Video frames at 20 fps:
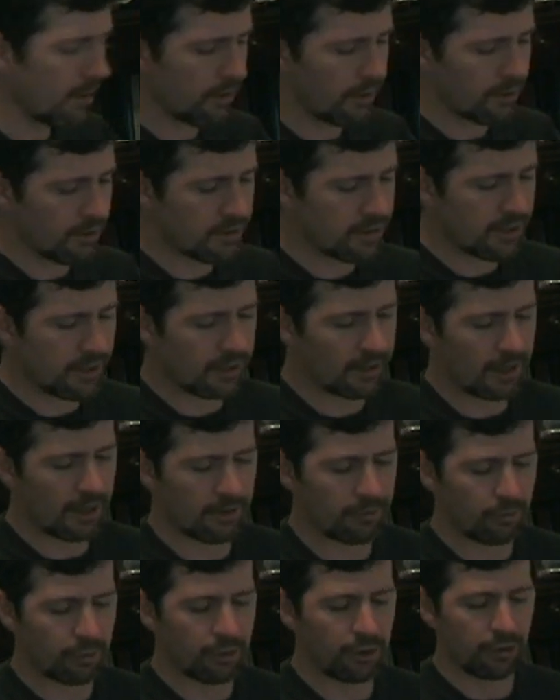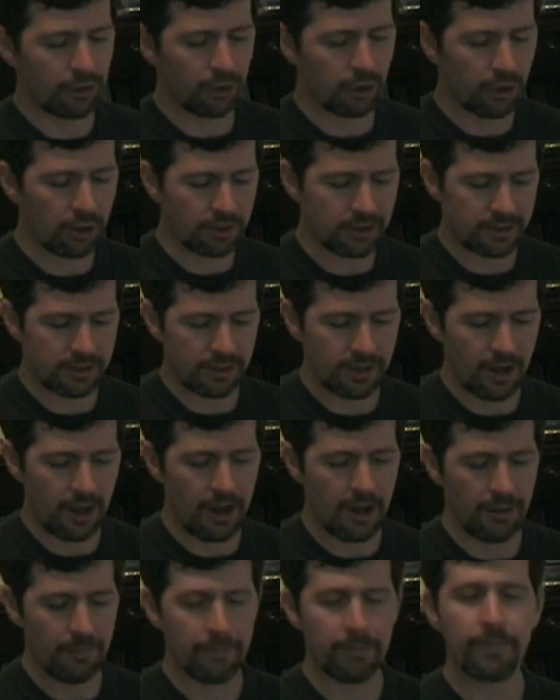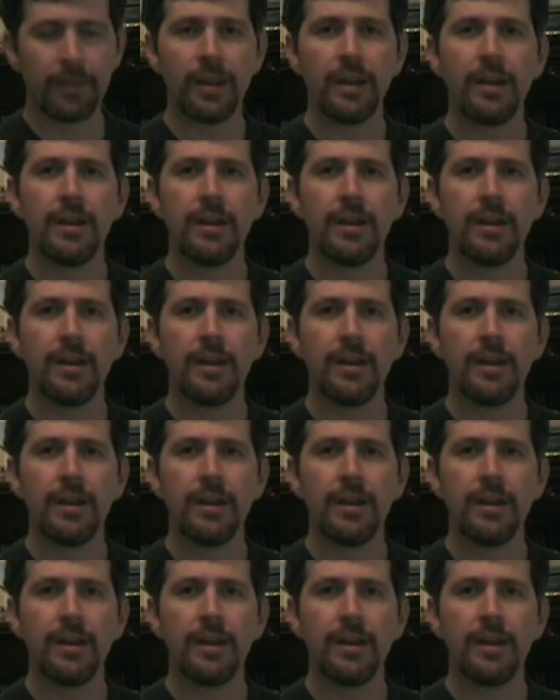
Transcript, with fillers: they're saying that if we look um,